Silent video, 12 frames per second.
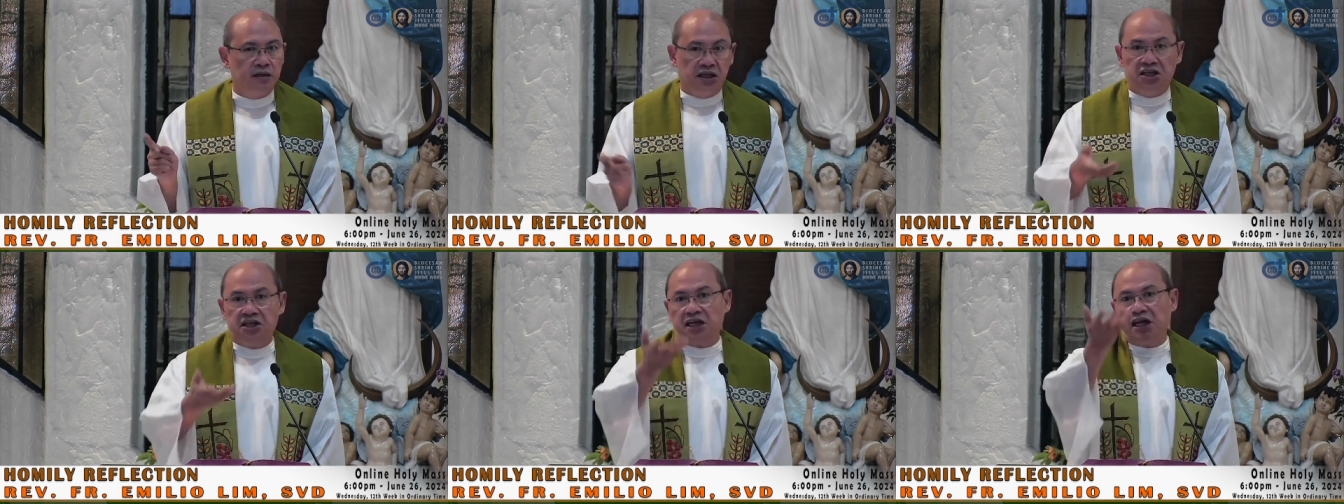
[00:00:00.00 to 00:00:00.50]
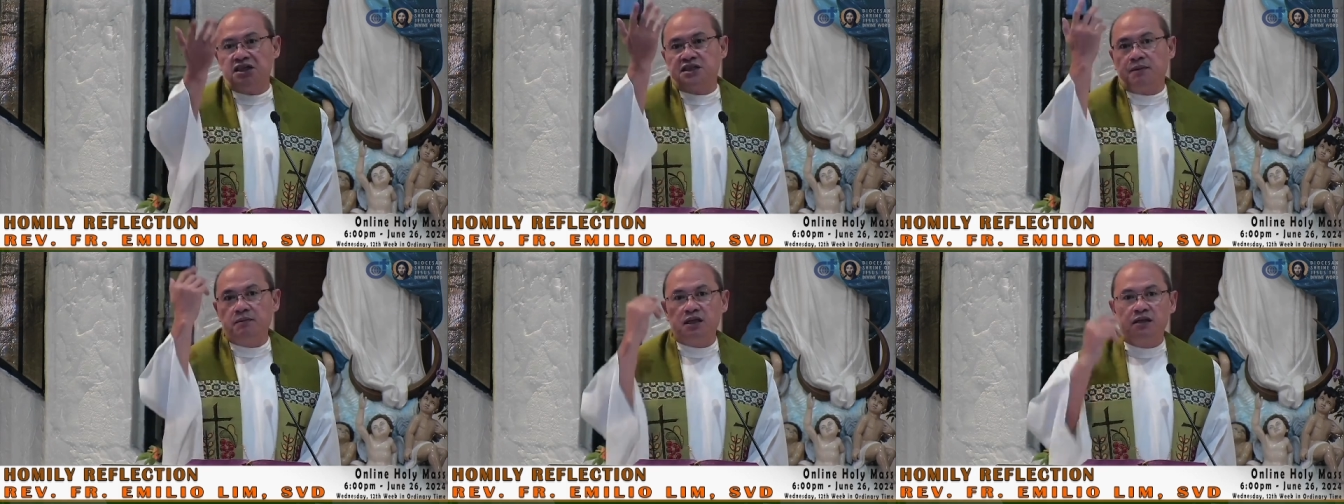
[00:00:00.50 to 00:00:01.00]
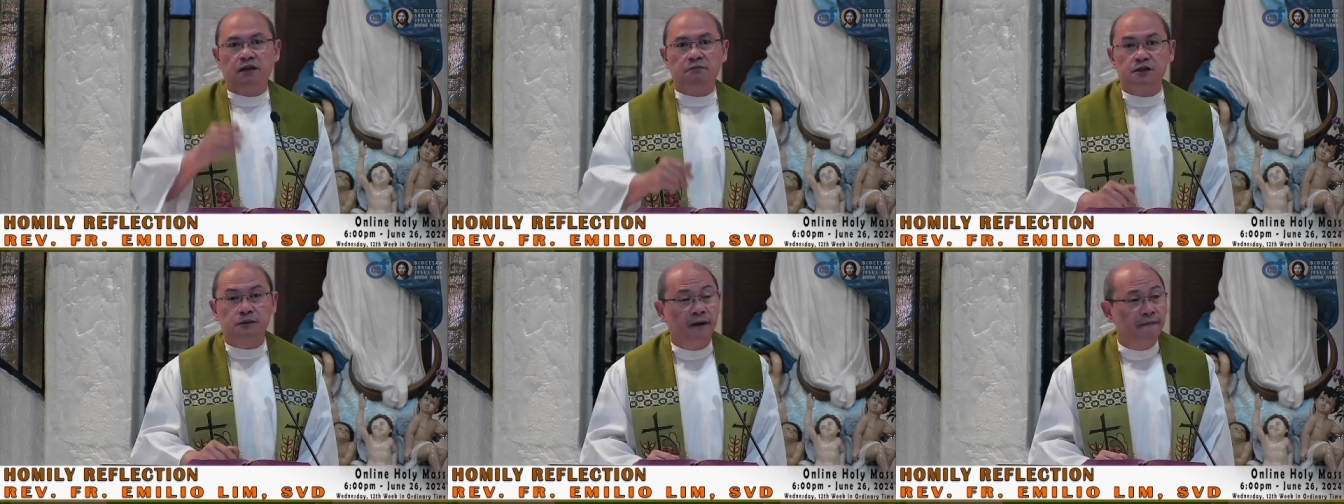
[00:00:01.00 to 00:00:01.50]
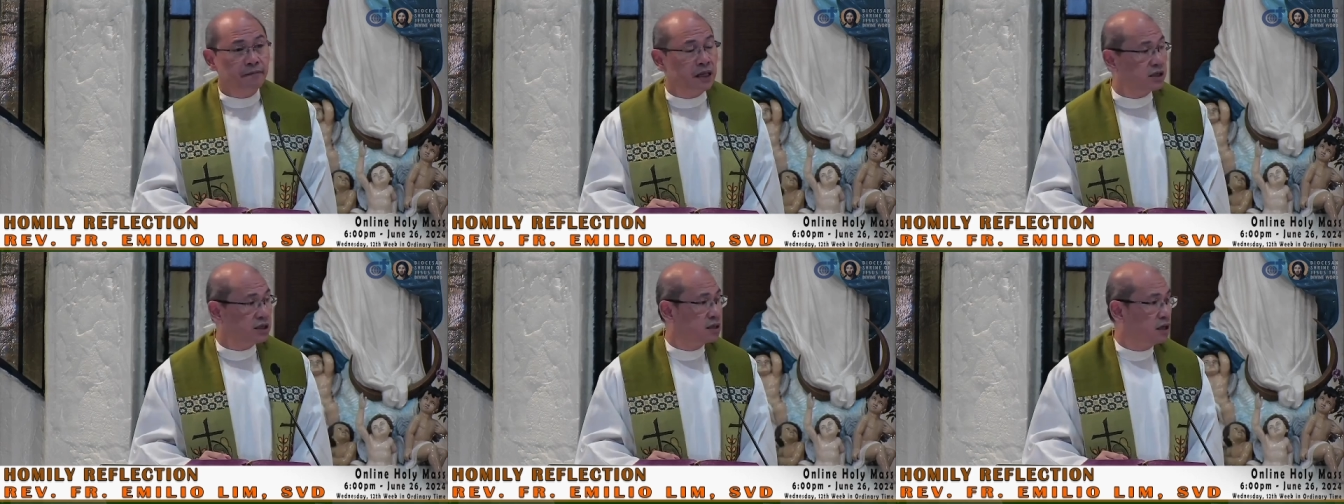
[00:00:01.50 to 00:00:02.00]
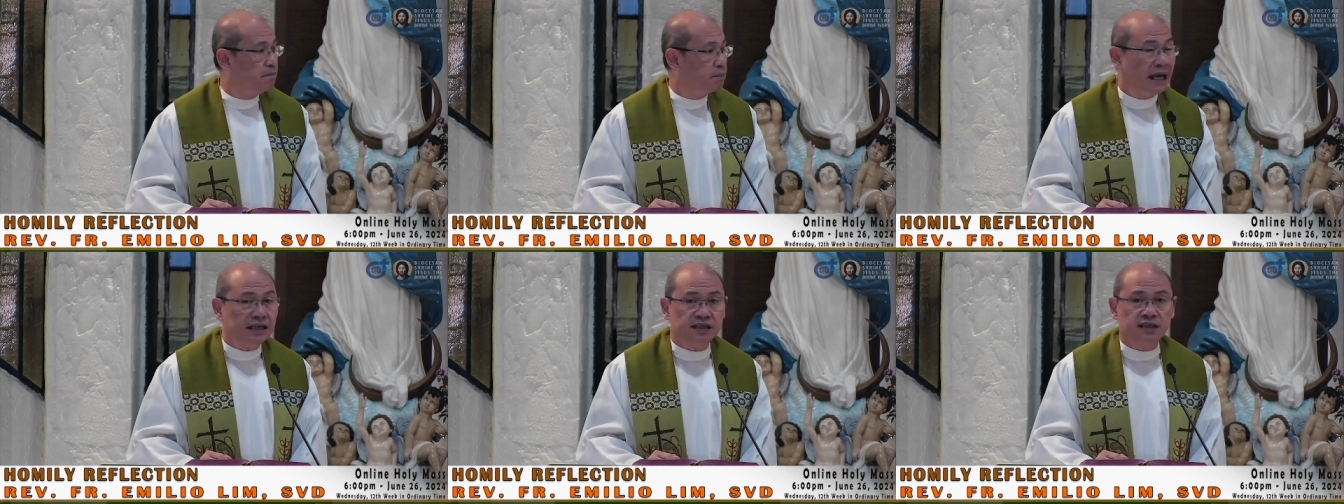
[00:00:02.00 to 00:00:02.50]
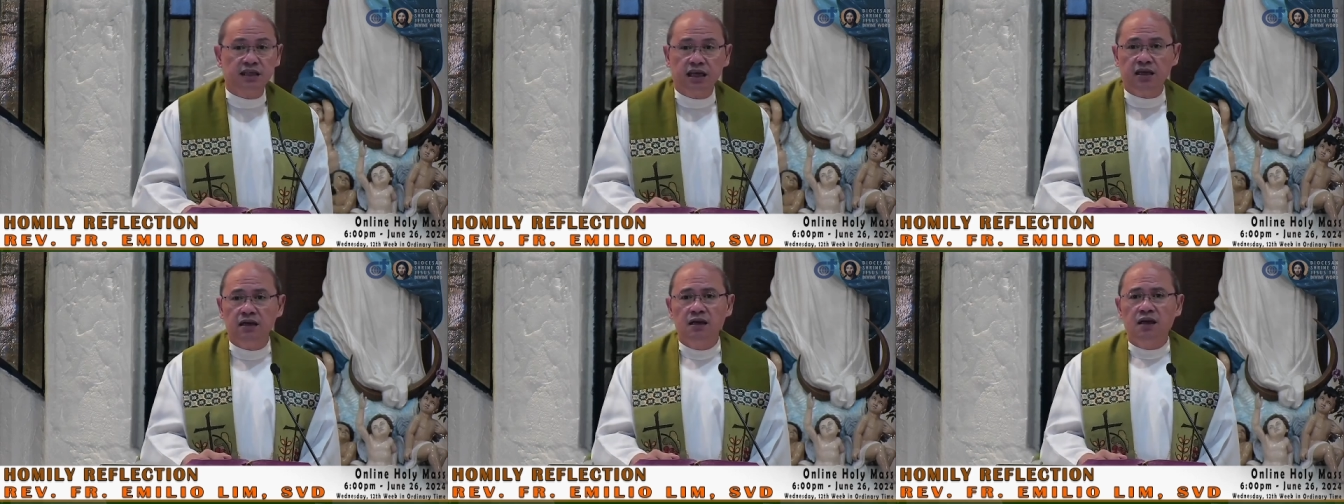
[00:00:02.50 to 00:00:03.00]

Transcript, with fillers: Did he create something that's, that's plastic?